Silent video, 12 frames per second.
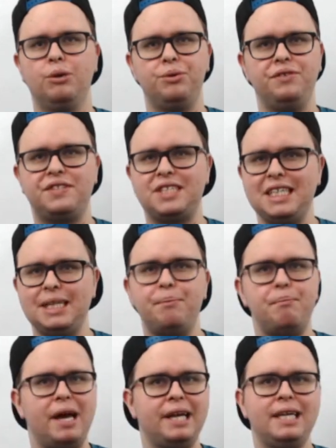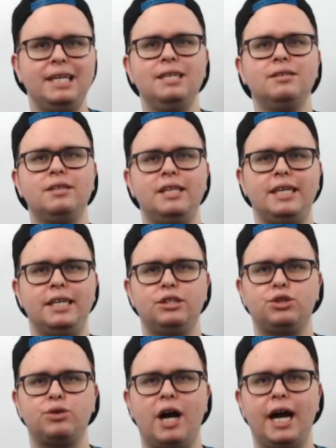we've seen many
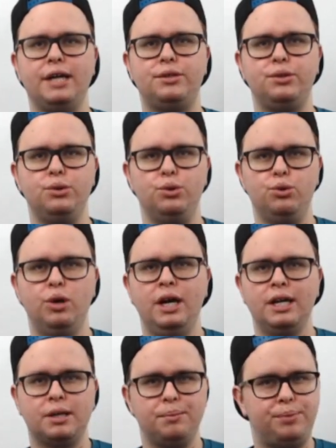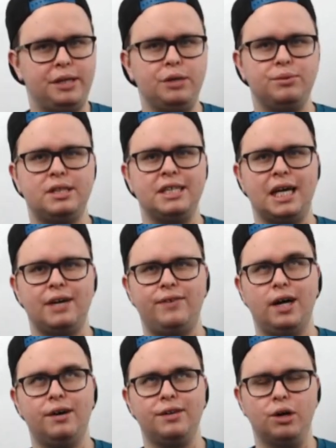leagues try to compete with the
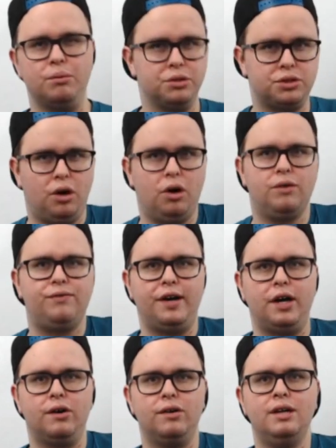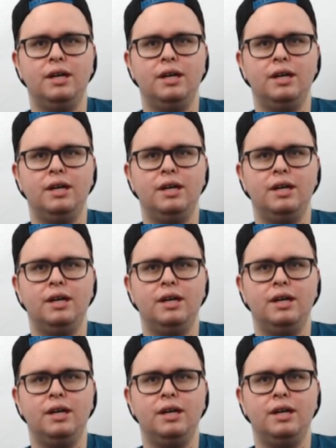NFL and they almost all fail.